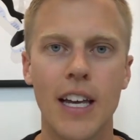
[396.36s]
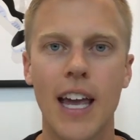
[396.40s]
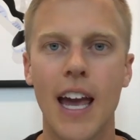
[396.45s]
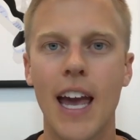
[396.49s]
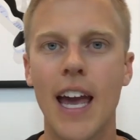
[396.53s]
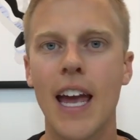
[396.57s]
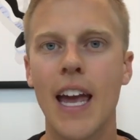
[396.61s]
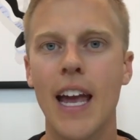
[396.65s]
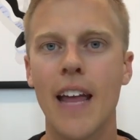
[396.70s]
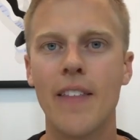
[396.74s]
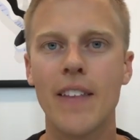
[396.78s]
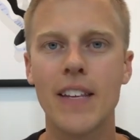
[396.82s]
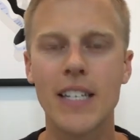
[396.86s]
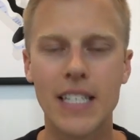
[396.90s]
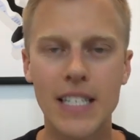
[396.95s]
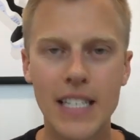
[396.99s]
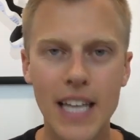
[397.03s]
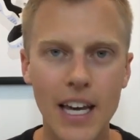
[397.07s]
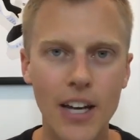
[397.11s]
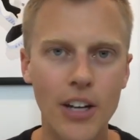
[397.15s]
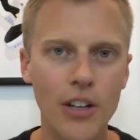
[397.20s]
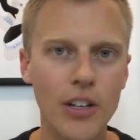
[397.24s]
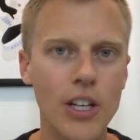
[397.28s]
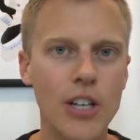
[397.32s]
Okay, and this
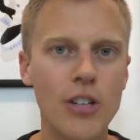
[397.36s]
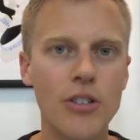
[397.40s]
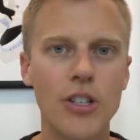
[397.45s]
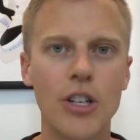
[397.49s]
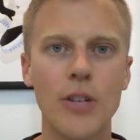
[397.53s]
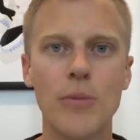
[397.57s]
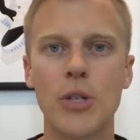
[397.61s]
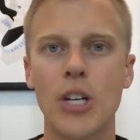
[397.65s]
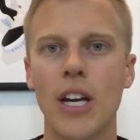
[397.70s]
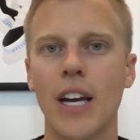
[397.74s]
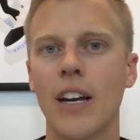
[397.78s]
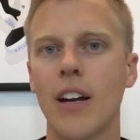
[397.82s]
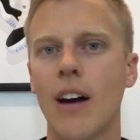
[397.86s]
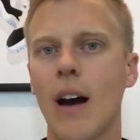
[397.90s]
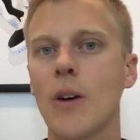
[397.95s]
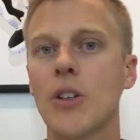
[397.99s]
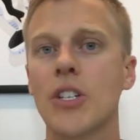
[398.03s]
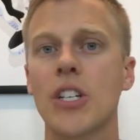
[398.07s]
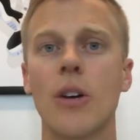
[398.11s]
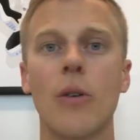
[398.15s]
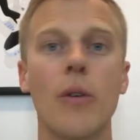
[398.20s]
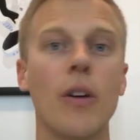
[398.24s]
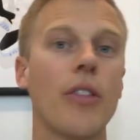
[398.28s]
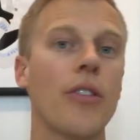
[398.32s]
dental YouTube channel, I
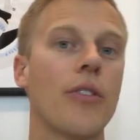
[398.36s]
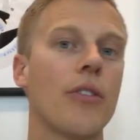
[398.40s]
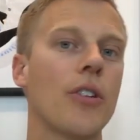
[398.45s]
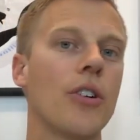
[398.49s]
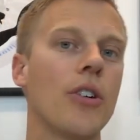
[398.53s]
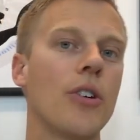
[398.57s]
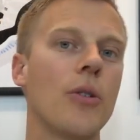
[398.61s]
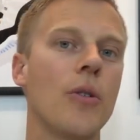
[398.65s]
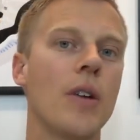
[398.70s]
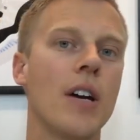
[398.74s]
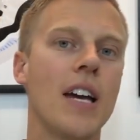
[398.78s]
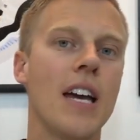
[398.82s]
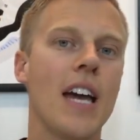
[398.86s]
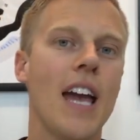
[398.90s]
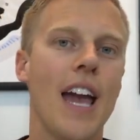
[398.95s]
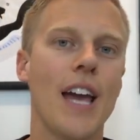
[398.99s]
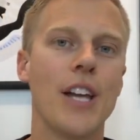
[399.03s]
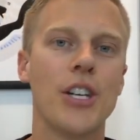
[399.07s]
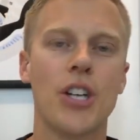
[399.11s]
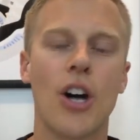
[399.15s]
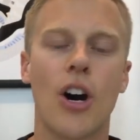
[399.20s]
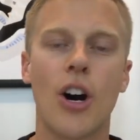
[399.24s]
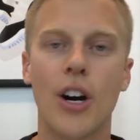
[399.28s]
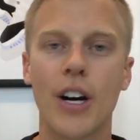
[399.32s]
was going through
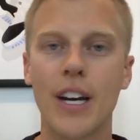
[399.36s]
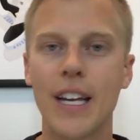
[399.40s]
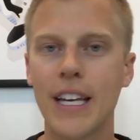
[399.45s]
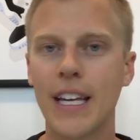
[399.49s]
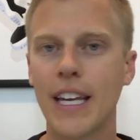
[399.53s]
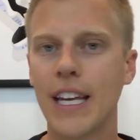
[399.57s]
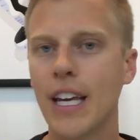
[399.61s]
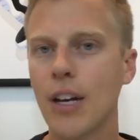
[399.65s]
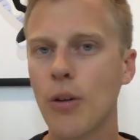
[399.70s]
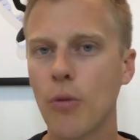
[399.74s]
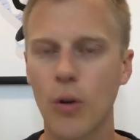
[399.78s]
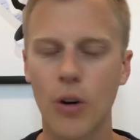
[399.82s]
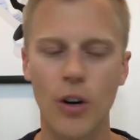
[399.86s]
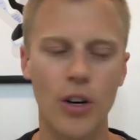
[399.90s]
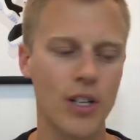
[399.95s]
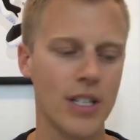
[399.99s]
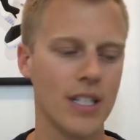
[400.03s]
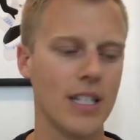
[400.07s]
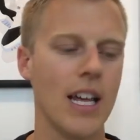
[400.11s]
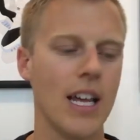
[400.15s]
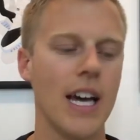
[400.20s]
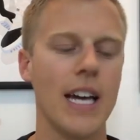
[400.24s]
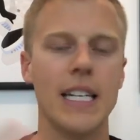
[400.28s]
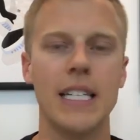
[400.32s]
and targeting
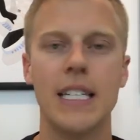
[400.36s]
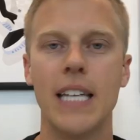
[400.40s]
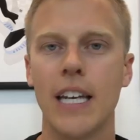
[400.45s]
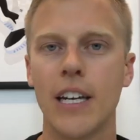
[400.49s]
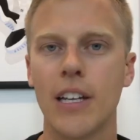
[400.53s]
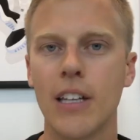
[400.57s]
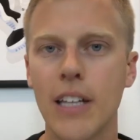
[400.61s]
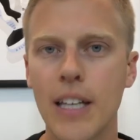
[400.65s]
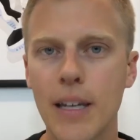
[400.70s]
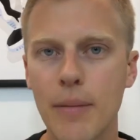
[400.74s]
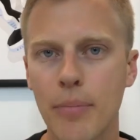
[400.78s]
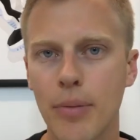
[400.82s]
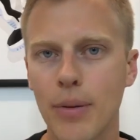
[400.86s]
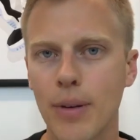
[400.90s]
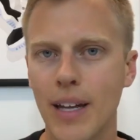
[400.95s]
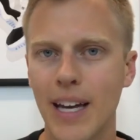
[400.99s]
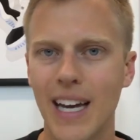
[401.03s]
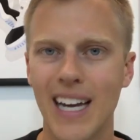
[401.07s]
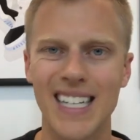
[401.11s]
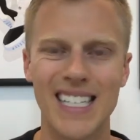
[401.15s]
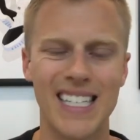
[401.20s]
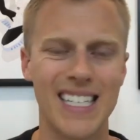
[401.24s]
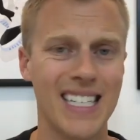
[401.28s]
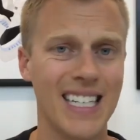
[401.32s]
keywords like dental
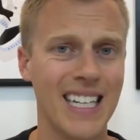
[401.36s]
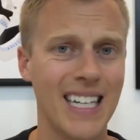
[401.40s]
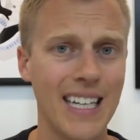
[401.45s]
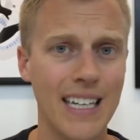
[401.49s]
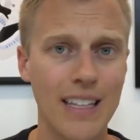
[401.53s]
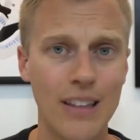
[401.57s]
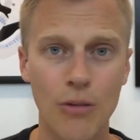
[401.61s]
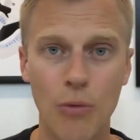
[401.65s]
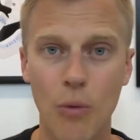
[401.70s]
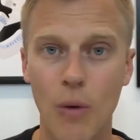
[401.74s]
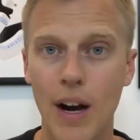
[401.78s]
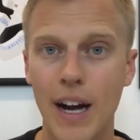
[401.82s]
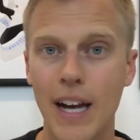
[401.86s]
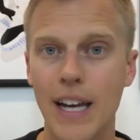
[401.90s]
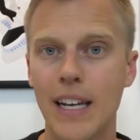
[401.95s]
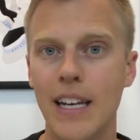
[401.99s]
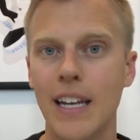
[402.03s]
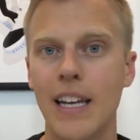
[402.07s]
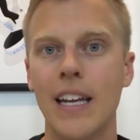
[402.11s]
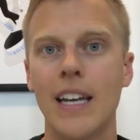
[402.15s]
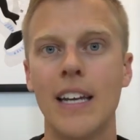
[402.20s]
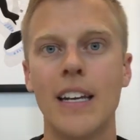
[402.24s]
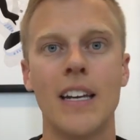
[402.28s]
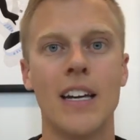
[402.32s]
implants, teeth
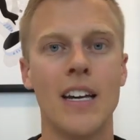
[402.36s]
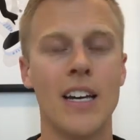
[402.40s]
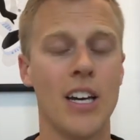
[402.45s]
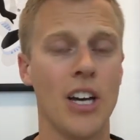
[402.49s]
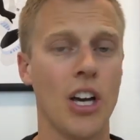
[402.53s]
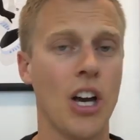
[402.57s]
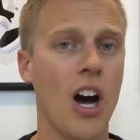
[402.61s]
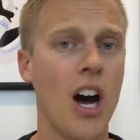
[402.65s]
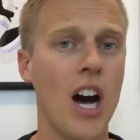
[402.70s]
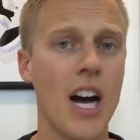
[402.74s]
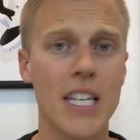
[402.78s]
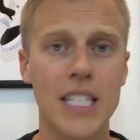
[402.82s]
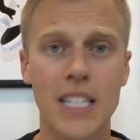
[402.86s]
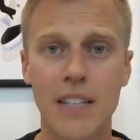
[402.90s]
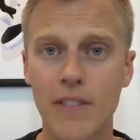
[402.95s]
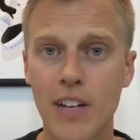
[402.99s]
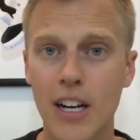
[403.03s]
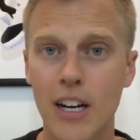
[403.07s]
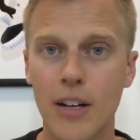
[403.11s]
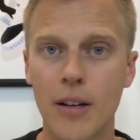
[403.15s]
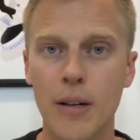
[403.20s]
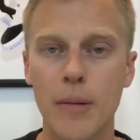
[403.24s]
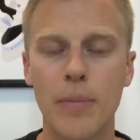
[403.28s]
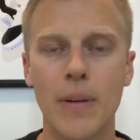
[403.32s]
whitening, cost of
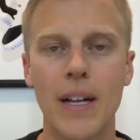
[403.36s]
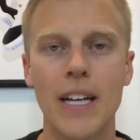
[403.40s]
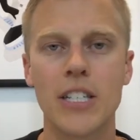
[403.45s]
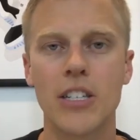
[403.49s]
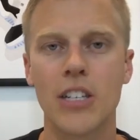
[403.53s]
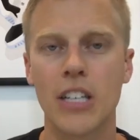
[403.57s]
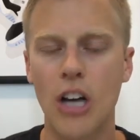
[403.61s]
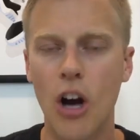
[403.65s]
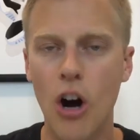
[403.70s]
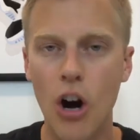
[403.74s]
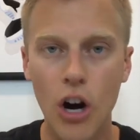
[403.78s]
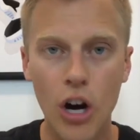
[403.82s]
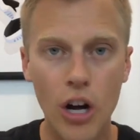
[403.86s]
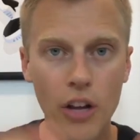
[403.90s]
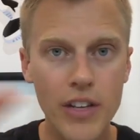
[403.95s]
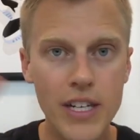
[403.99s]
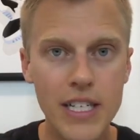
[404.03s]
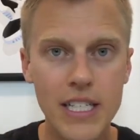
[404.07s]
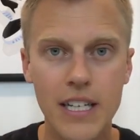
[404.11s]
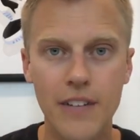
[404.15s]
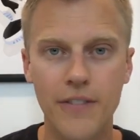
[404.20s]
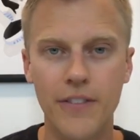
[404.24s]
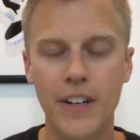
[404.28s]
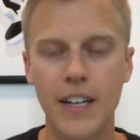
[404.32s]
dental implants, like all
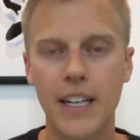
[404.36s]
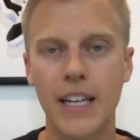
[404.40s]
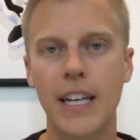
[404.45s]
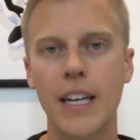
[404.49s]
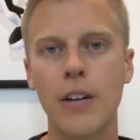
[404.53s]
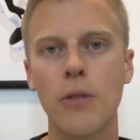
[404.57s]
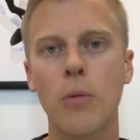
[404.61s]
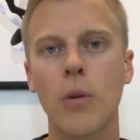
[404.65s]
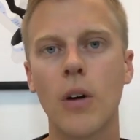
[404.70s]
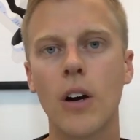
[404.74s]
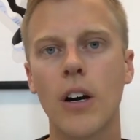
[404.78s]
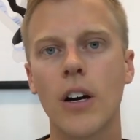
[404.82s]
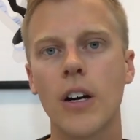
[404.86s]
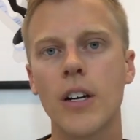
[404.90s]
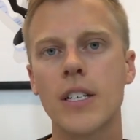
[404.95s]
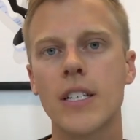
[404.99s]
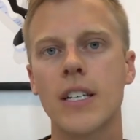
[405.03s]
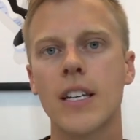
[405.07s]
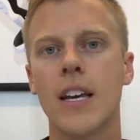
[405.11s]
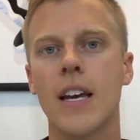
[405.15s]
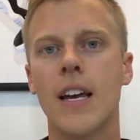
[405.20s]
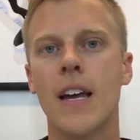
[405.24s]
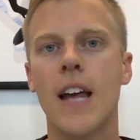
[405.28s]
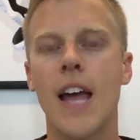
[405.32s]
these different
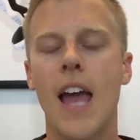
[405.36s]
keywords.